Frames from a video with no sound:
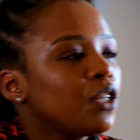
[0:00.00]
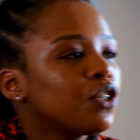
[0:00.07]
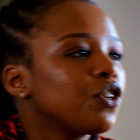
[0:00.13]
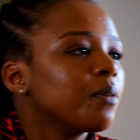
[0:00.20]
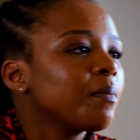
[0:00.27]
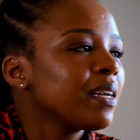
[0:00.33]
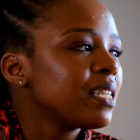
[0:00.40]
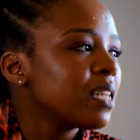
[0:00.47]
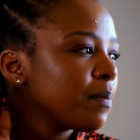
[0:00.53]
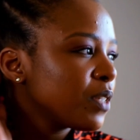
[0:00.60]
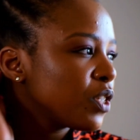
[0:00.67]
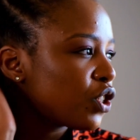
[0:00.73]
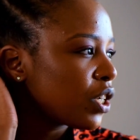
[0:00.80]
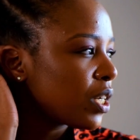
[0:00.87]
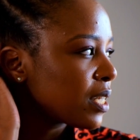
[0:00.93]
During my time
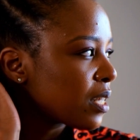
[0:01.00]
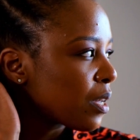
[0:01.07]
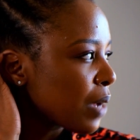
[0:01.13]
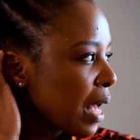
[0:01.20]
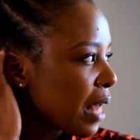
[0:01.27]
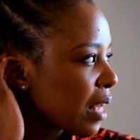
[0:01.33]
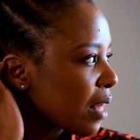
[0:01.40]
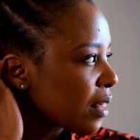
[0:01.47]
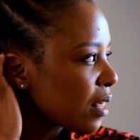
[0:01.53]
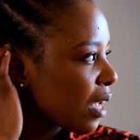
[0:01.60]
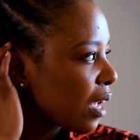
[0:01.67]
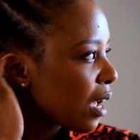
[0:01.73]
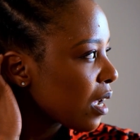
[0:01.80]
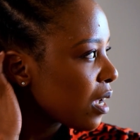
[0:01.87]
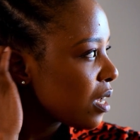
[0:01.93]
as a journalist, I
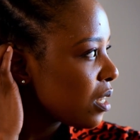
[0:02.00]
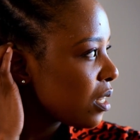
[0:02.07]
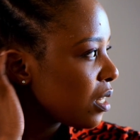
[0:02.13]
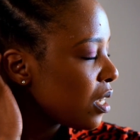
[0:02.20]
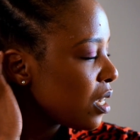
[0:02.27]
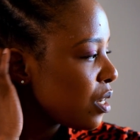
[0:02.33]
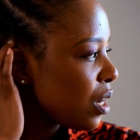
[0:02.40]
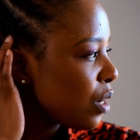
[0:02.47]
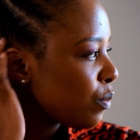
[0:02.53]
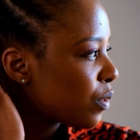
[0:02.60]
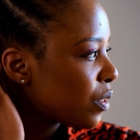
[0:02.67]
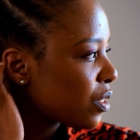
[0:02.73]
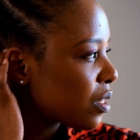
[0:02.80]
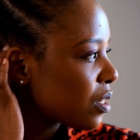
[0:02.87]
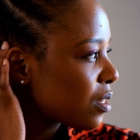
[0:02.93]
think it
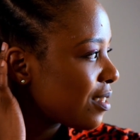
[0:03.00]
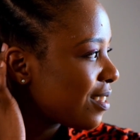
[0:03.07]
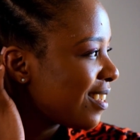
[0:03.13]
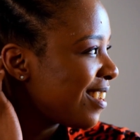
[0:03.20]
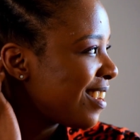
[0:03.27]
was